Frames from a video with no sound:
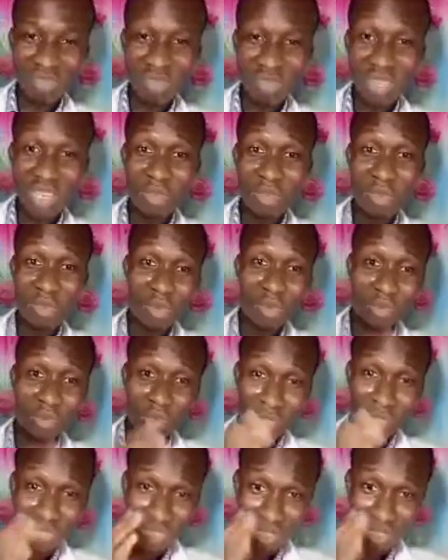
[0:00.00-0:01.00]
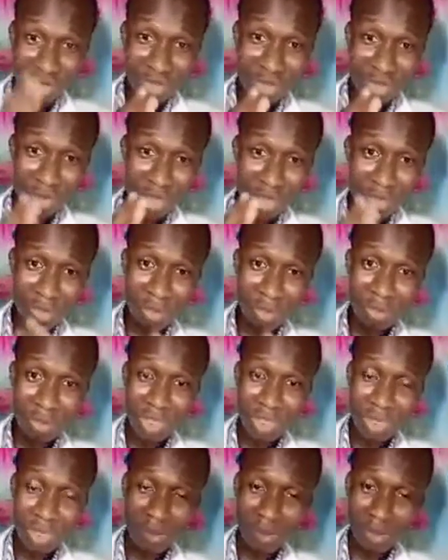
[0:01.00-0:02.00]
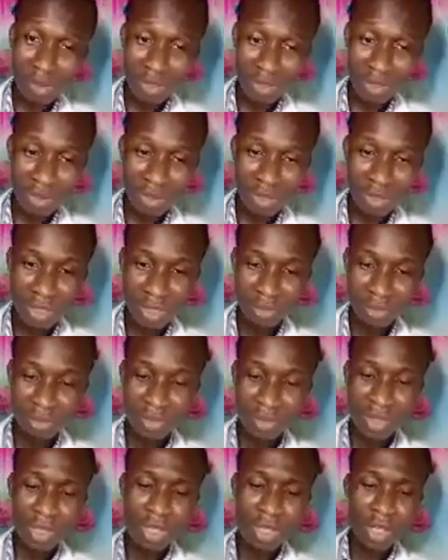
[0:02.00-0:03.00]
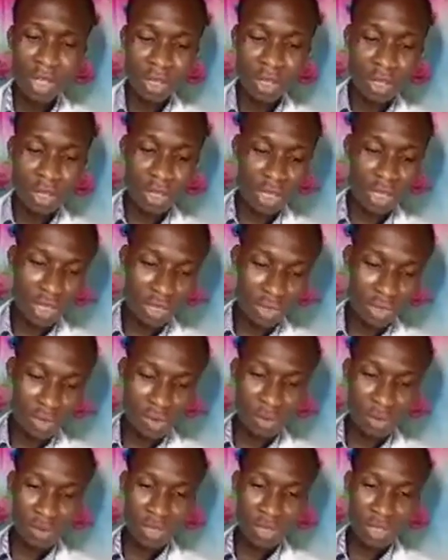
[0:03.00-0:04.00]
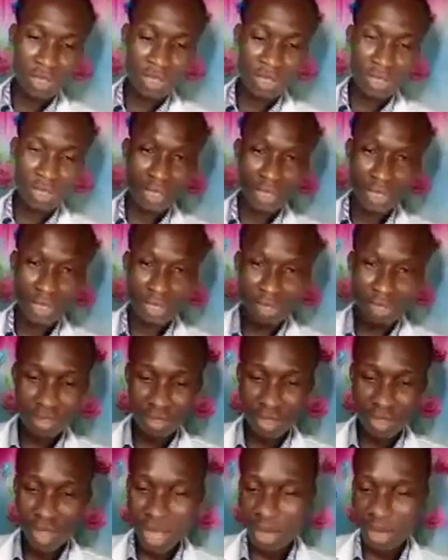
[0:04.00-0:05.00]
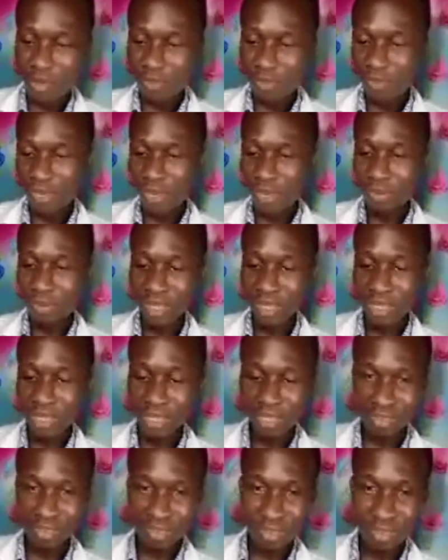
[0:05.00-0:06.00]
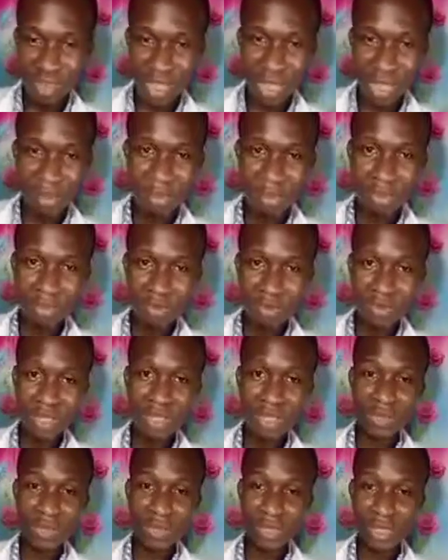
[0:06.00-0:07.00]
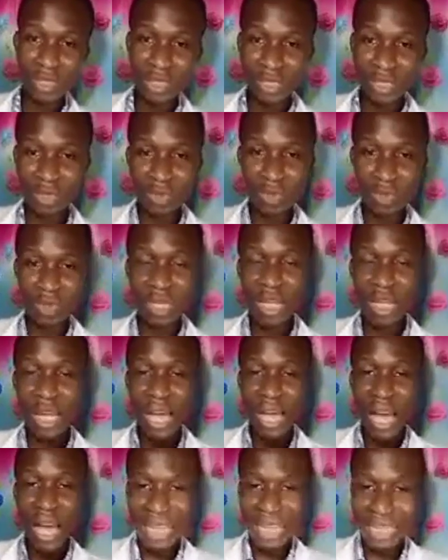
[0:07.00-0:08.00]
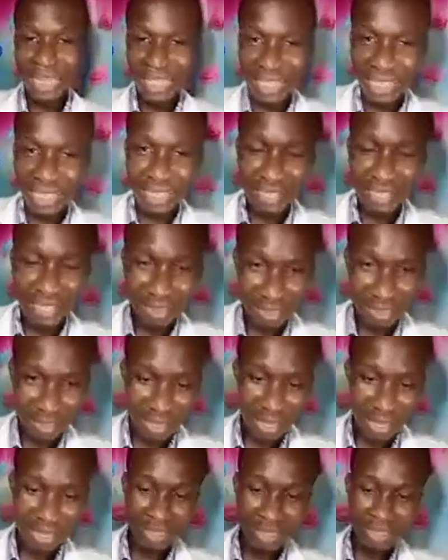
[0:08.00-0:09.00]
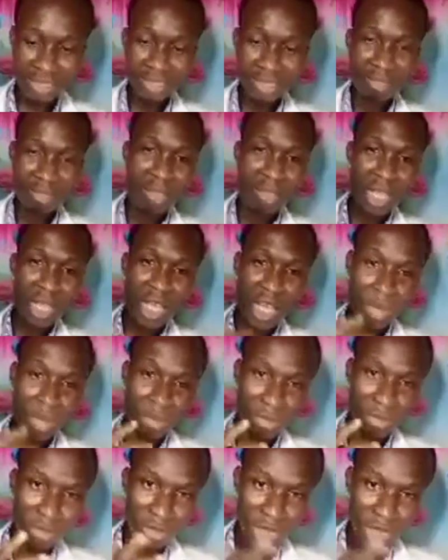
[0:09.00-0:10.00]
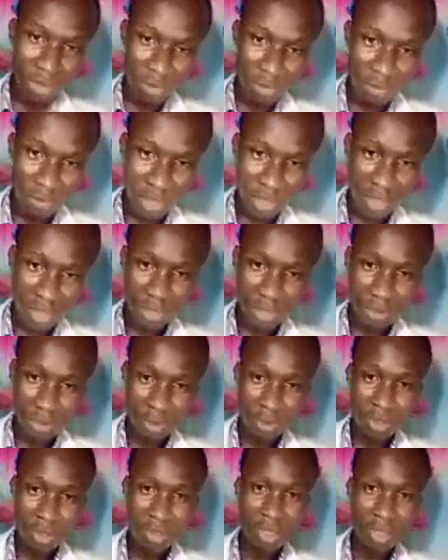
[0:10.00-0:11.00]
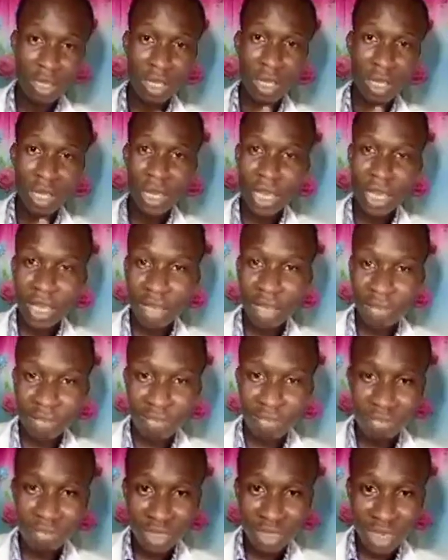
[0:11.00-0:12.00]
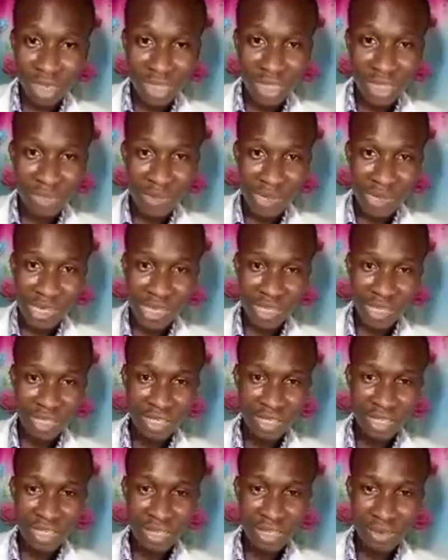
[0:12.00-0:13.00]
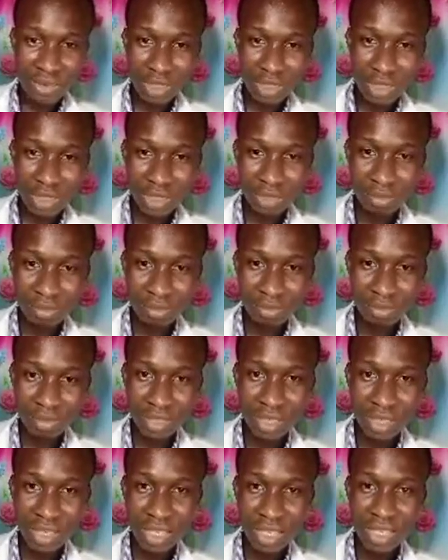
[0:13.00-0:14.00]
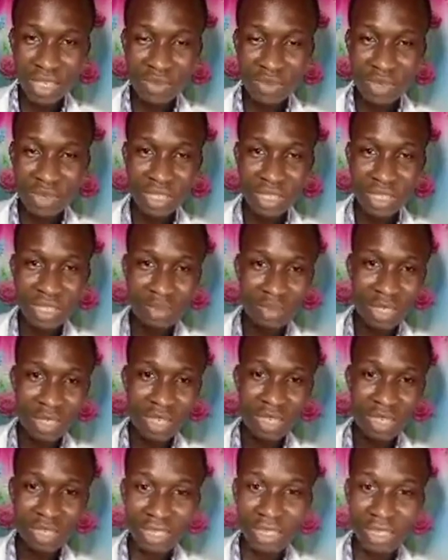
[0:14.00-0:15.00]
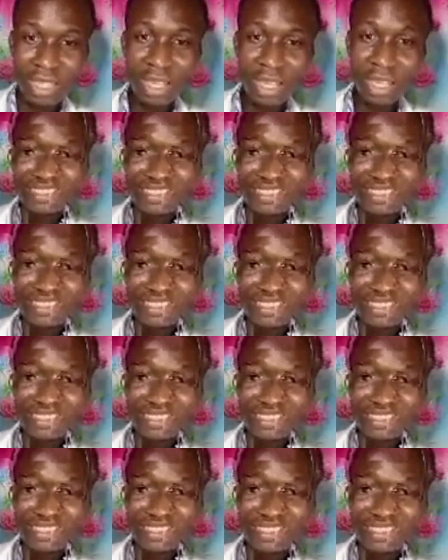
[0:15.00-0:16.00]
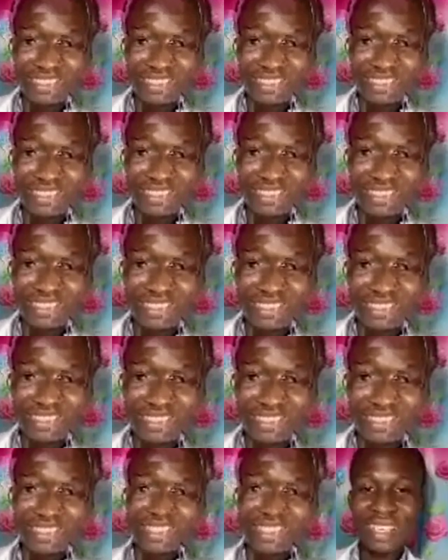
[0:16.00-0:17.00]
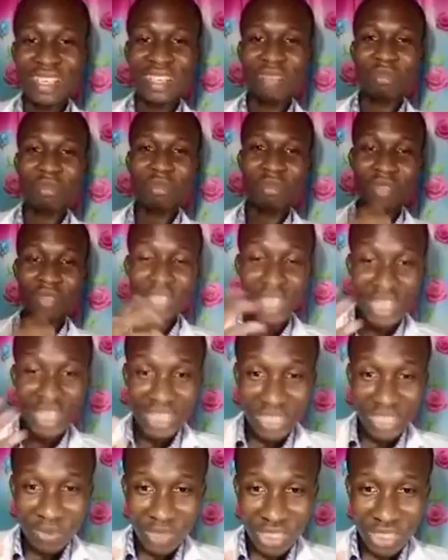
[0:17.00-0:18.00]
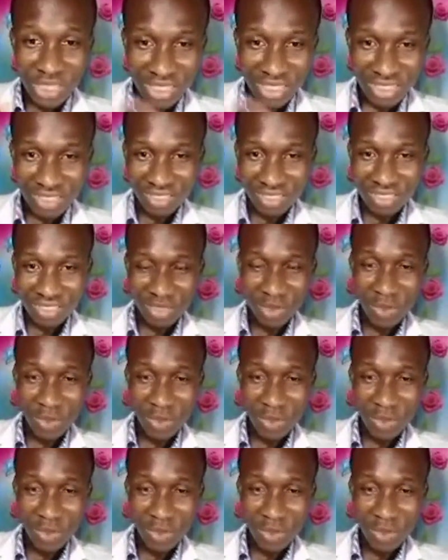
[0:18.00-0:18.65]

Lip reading: be able to tell so many people about this condition. Okay, so this is how far we come with this condition called Achilles tendonitis. I'm sure that we've learned a lot. Any question we can, any question please, any question, all